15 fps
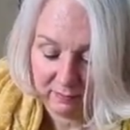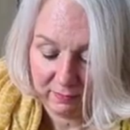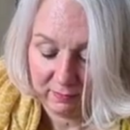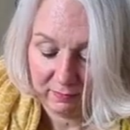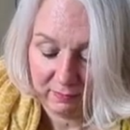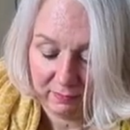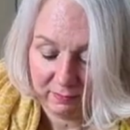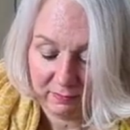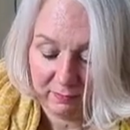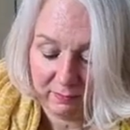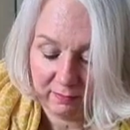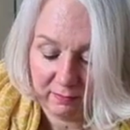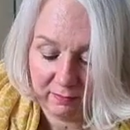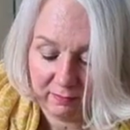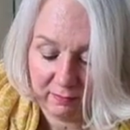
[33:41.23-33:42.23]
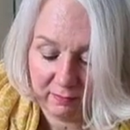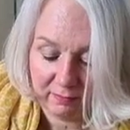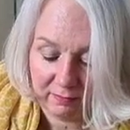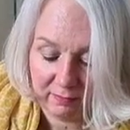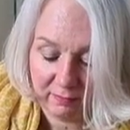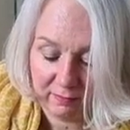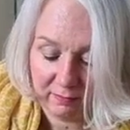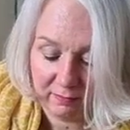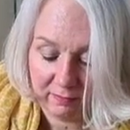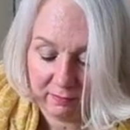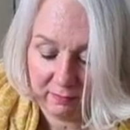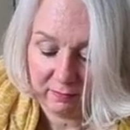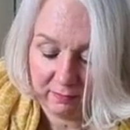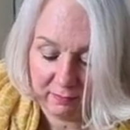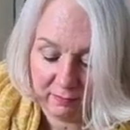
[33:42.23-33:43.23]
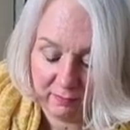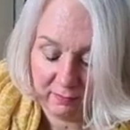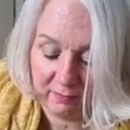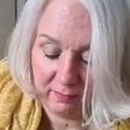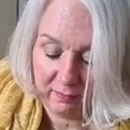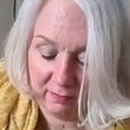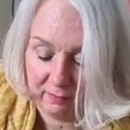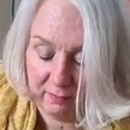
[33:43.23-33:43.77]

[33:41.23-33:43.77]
Elaine says, will there be wadding?